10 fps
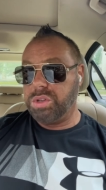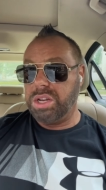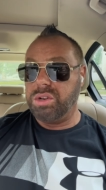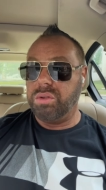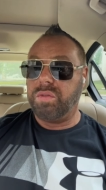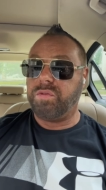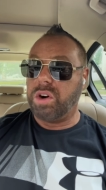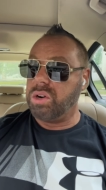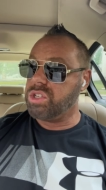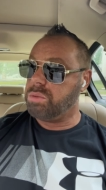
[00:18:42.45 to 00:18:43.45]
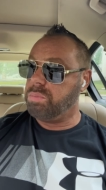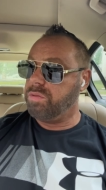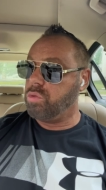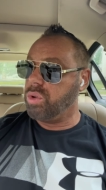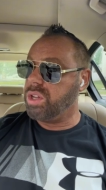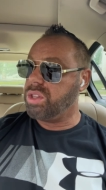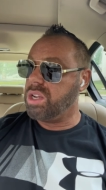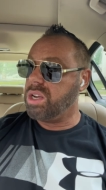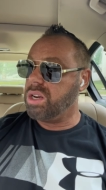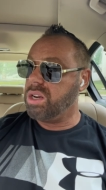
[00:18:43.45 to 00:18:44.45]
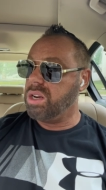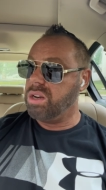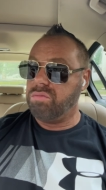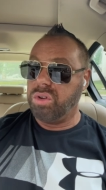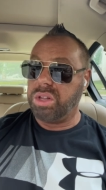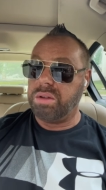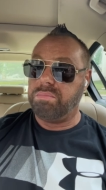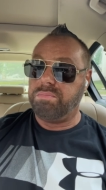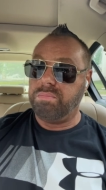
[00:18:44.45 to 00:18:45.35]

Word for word: what they do first before that they can really